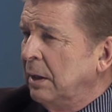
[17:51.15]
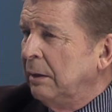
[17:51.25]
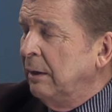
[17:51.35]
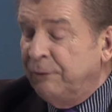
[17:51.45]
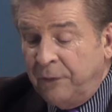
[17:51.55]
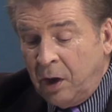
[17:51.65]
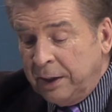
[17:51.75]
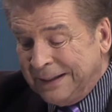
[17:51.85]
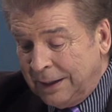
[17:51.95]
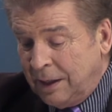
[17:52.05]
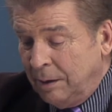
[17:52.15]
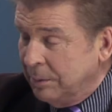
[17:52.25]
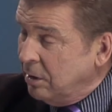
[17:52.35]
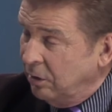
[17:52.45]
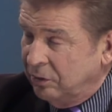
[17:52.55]
if fire did come
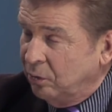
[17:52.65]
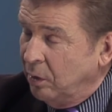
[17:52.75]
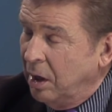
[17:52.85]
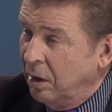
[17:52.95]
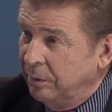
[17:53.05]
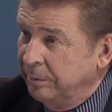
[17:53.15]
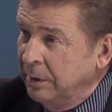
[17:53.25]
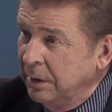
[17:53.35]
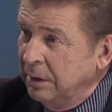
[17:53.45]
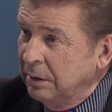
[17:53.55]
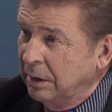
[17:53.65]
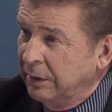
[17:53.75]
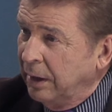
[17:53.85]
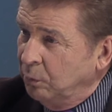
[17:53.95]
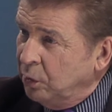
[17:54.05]
close to a home, they
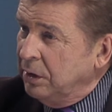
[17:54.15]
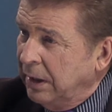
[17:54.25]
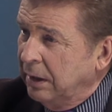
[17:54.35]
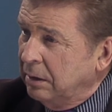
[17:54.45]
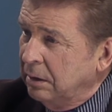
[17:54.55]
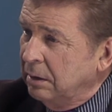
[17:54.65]
wouldn't get...